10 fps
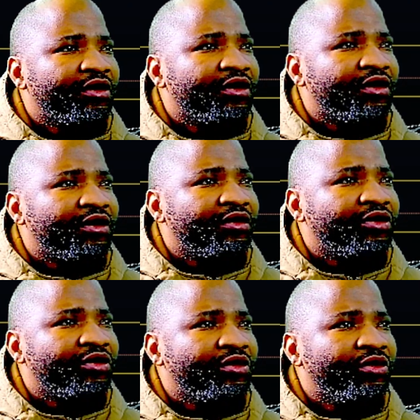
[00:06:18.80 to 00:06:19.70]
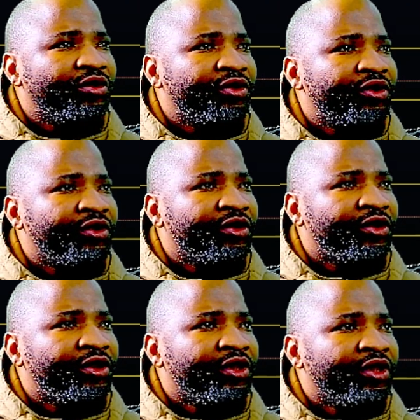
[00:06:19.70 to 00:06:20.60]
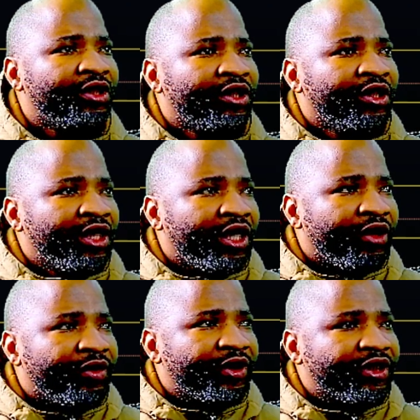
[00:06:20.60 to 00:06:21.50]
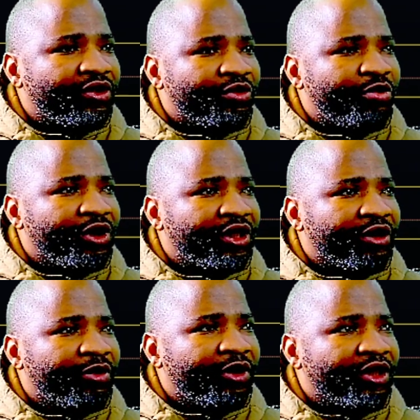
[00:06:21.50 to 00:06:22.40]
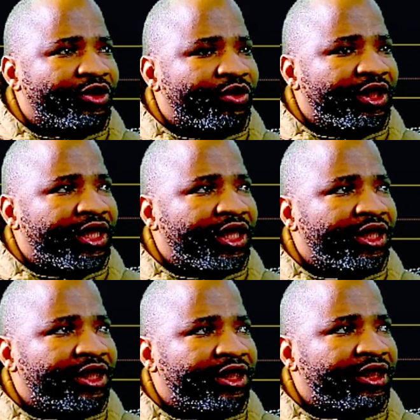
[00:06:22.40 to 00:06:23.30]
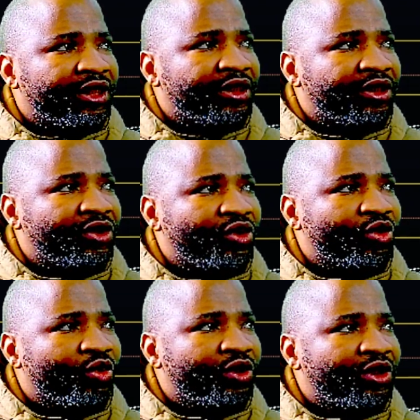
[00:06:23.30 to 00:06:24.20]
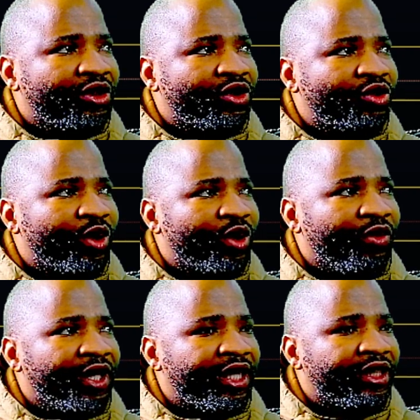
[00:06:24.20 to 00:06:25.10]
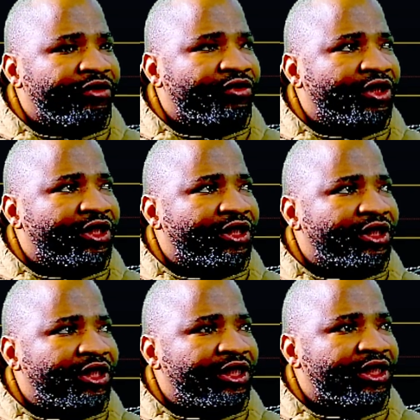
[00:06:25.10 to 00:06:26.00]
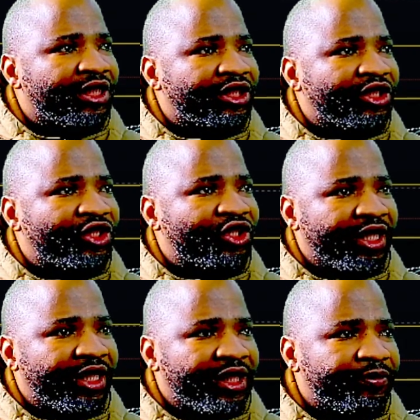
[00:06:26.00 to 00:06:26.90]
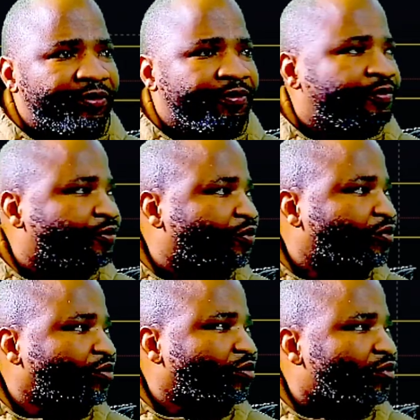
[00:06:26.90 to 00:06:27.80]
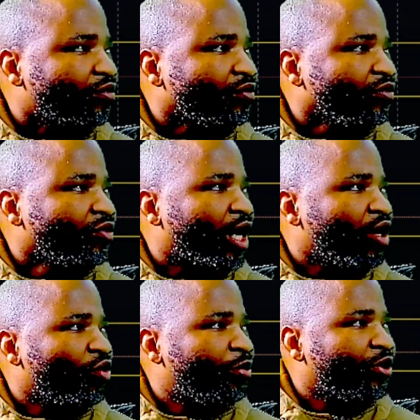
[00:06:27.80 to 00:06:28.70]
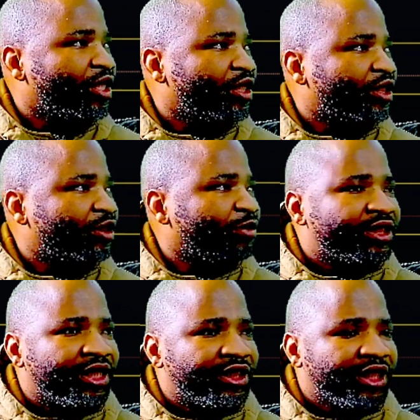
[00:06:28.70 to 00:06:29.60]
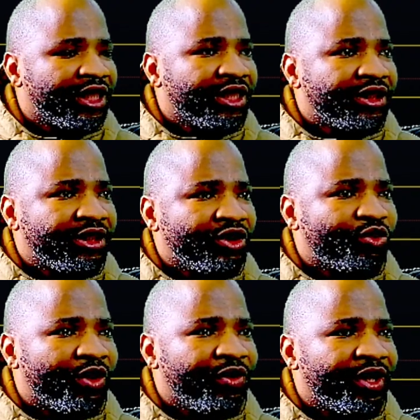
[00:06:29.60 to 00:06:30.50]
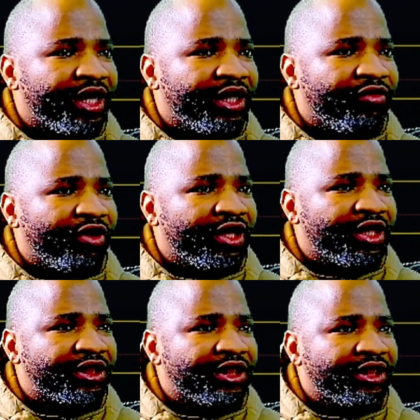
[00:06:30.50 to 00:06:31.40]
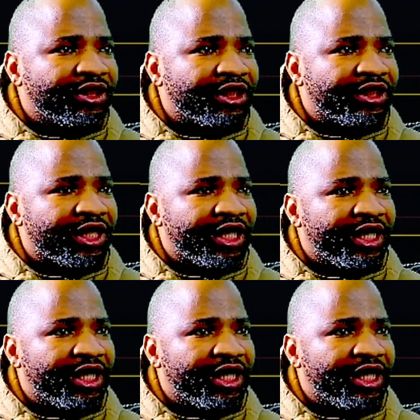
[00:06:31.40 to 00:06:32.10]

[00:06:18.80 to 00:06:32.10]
undo. I wanted to pick up this one. Yeah, so since well we are having this inter channel, I hope this makes sense. Since well we are having this inter channel,